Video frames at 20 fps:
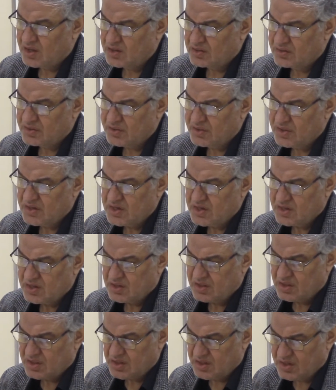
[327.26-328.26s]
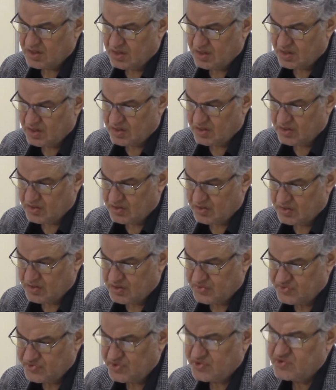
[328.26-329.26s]
the
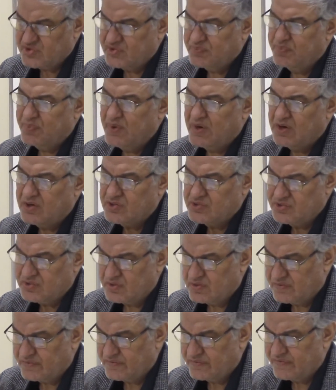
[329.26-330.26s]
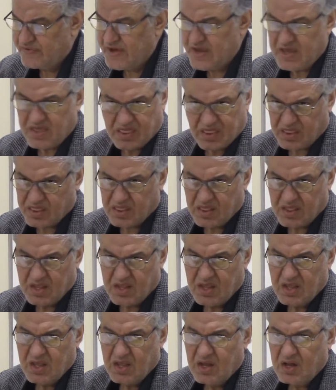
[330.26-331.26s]
6 pillars of faith,
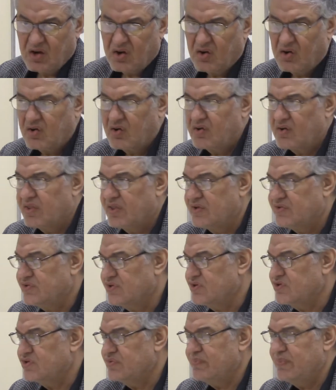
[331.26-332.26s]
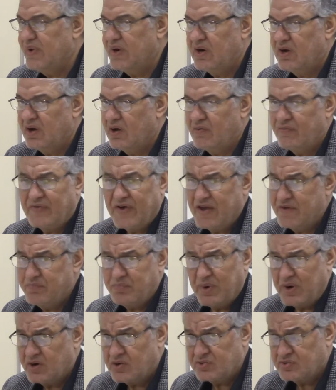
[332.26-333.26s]
or the 5
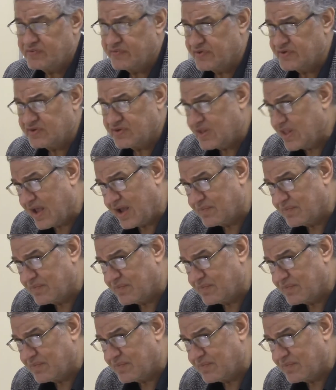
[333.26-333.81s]
pillars of Islam.